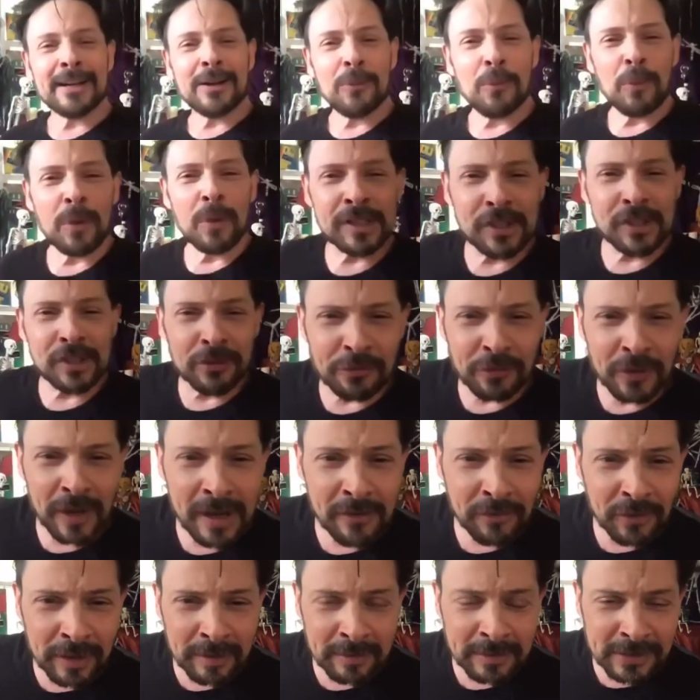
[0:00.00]
What's your
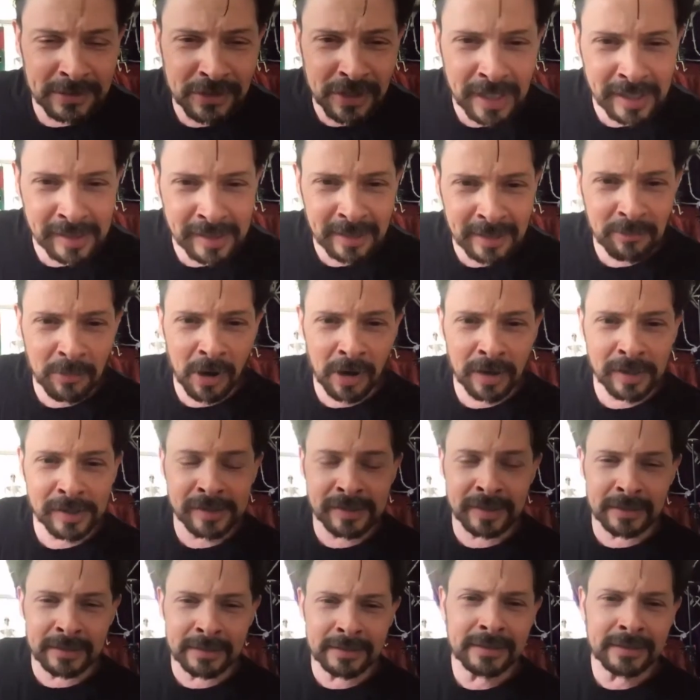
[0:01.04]
favorite Jason
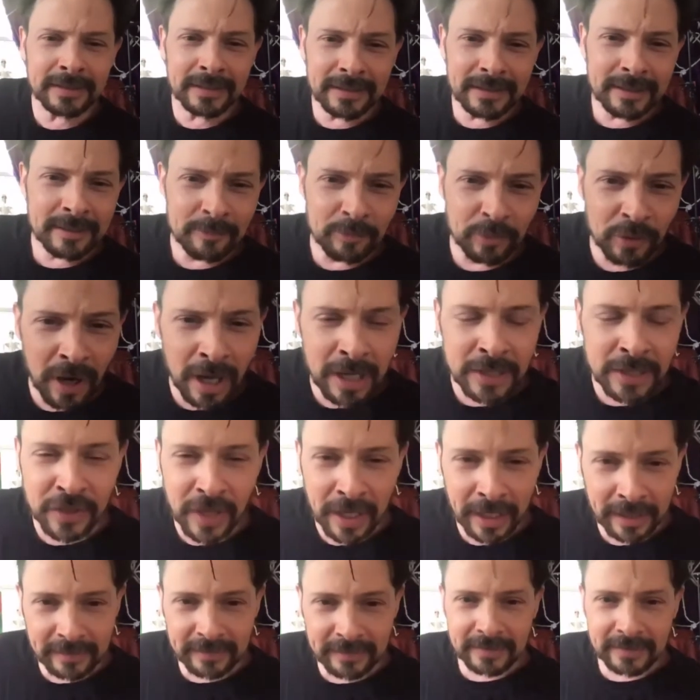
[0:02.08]
Marsden project?